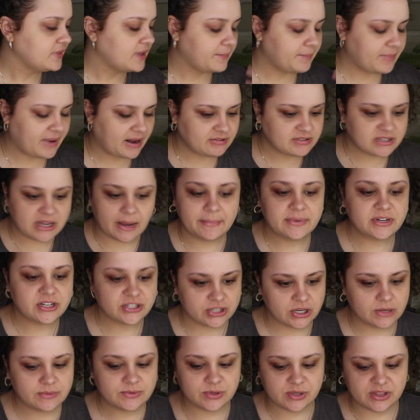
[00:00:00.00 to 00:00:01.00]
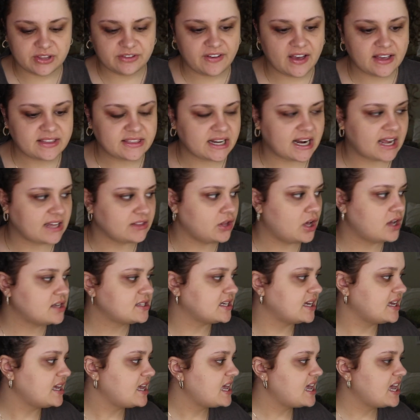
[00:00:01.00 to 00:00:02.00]
But I was coming to terms with the fact that I lost
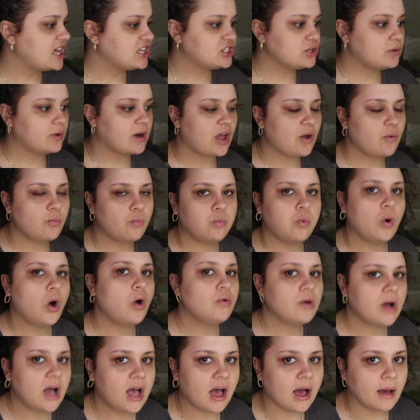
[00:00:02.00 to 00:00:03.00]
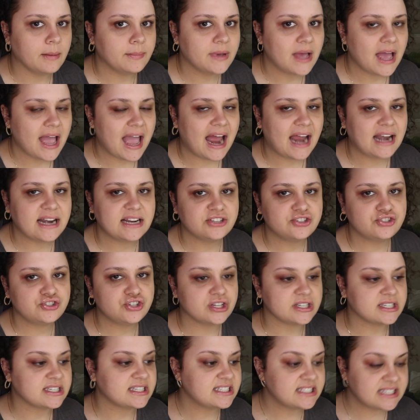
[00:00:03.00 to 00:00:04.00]
it. And so when I woke up and it's
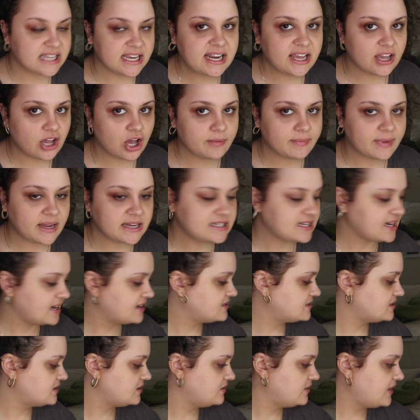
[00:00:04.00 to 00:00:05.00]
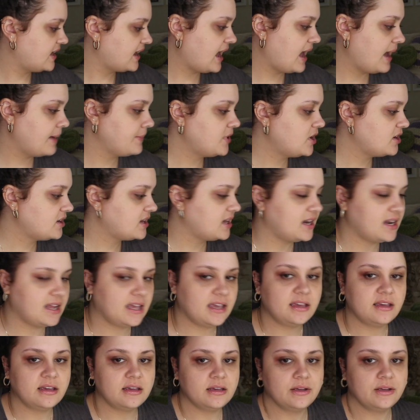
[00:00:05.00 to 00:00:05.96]
just sitting on my desk, like, I'm not kidding,